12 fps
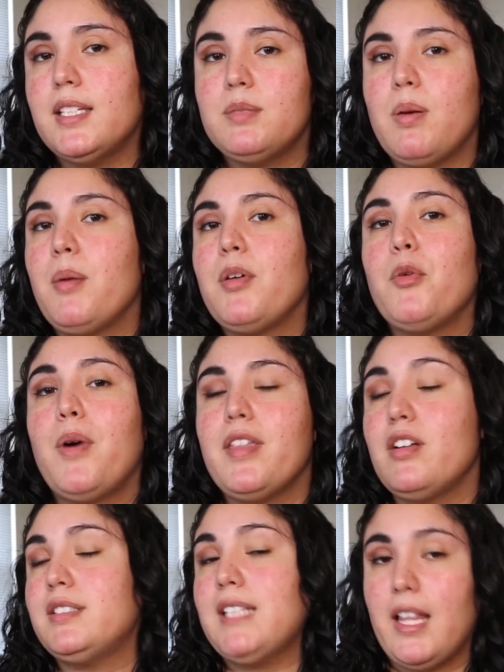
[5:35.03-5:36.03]
That's probably why
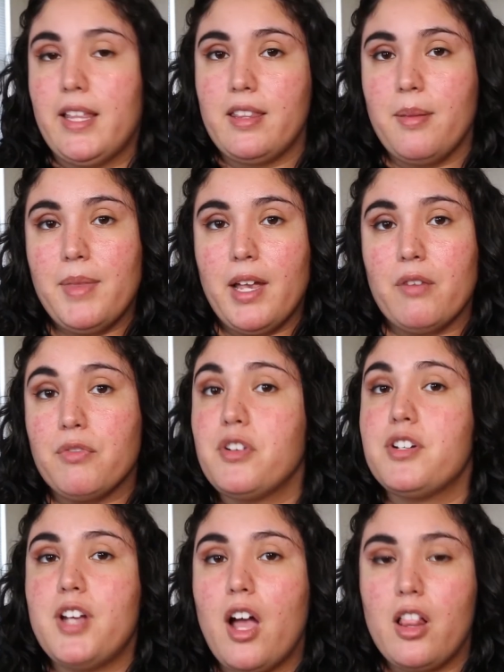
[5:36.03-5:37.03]
they're selling them there
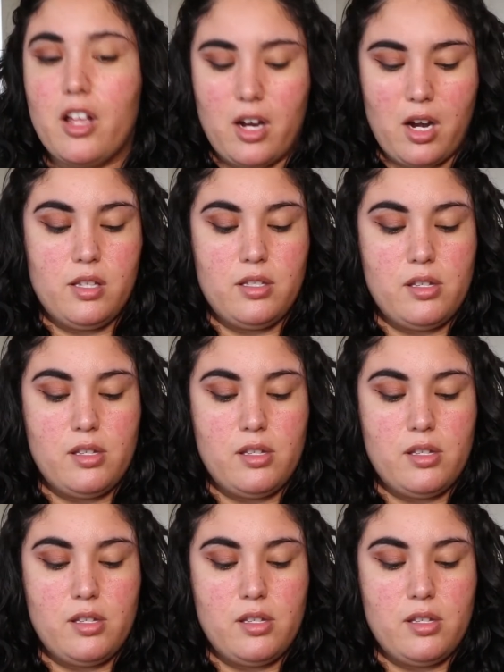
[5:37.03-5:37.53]
for $1.